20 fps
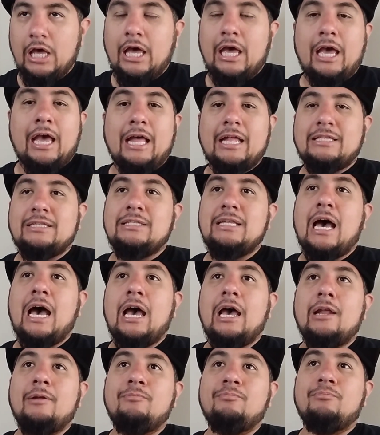It's
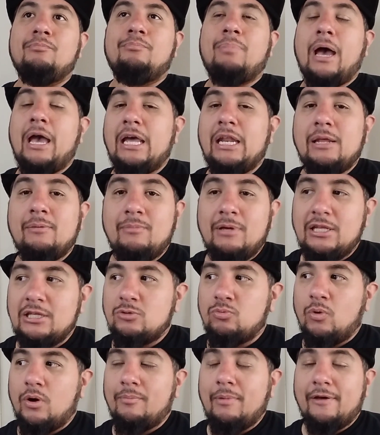not by any means
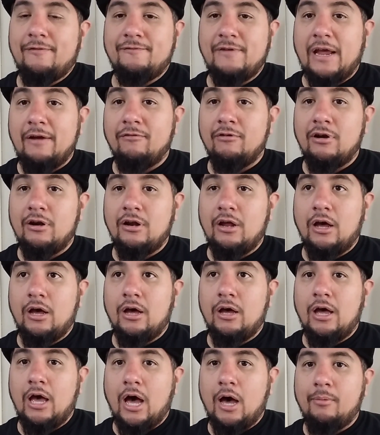one of my favorite
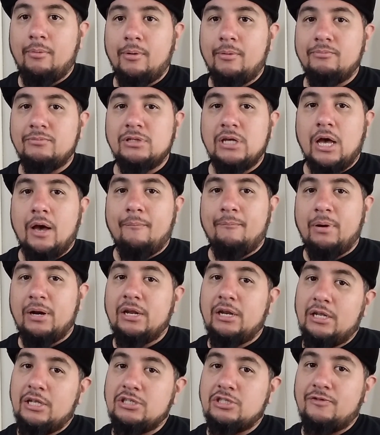albums, but
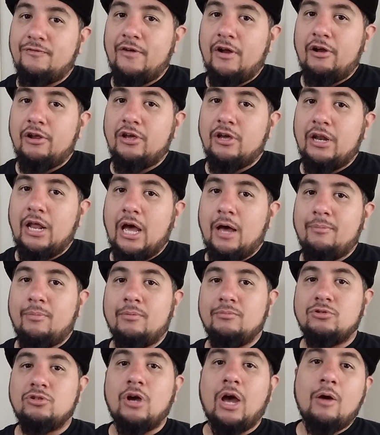it is a very good album.
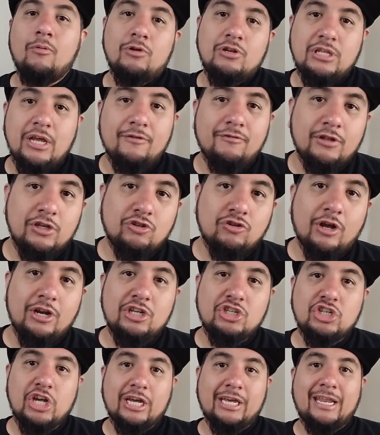So I would definitely try to
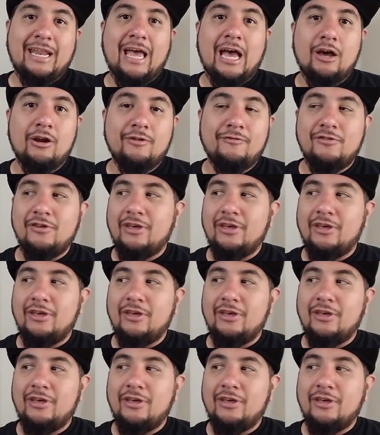check it out if you